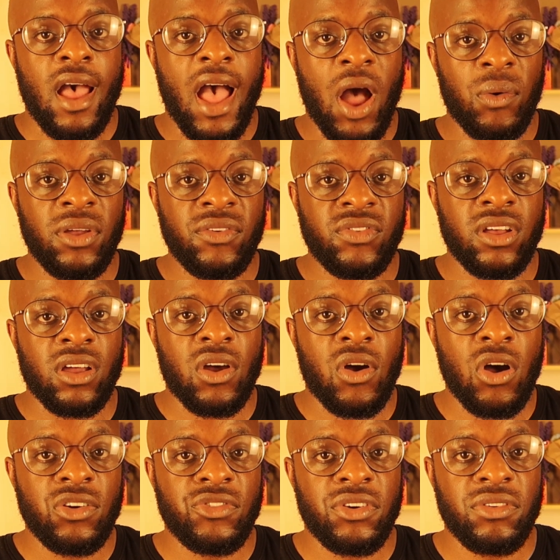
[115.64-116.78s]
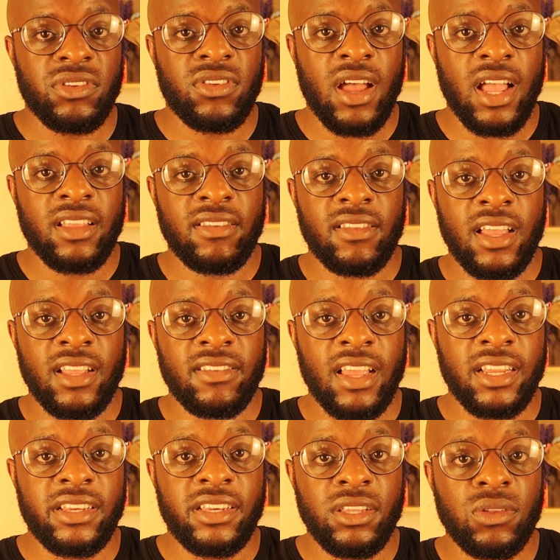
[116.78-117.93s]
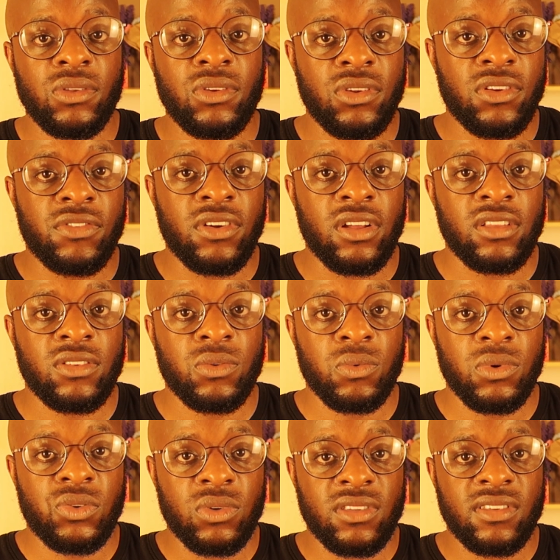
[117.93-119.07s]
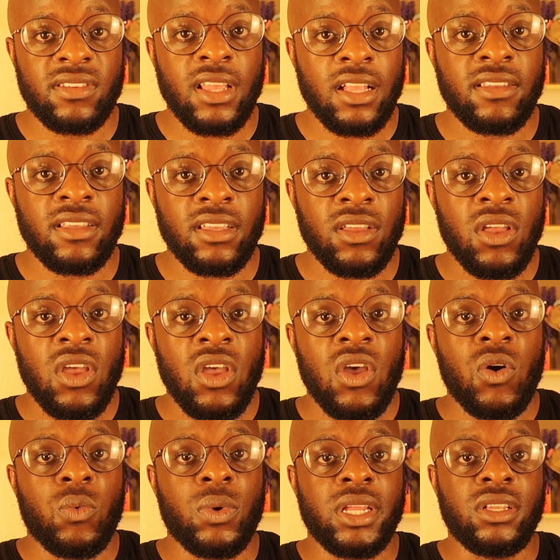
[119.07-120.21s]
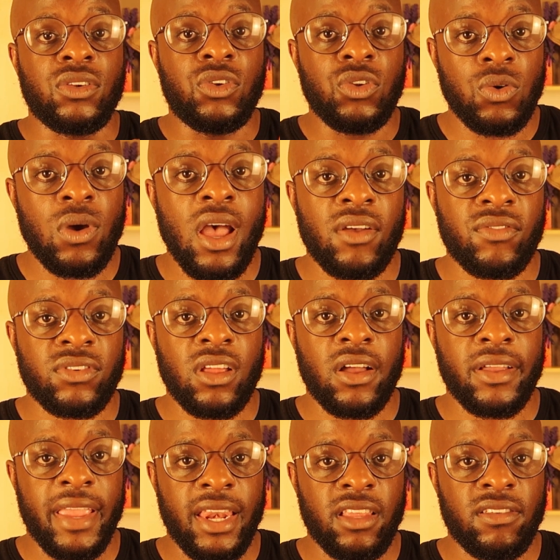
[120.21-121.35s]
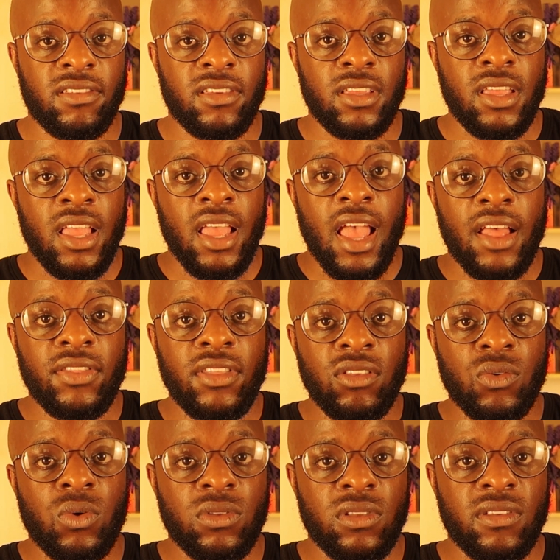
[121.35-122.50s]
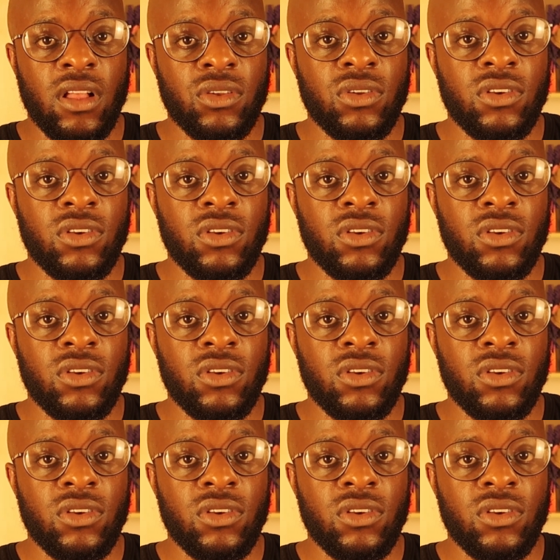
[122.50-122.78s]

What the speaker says: However, contrary to Einstein's ideal universe, which was static, we do have dark energy, and this causes our